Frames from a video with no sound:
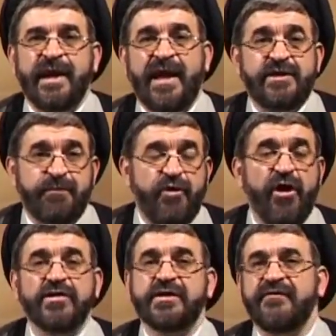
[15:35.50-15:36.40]
And the
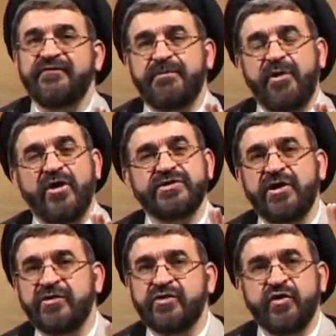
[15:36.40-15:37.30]
parts of the body
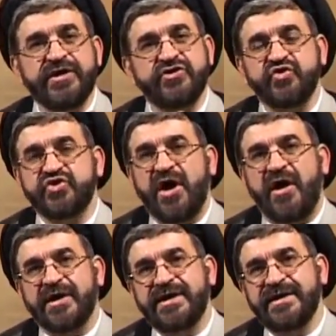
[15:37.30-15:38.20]
are going to talk.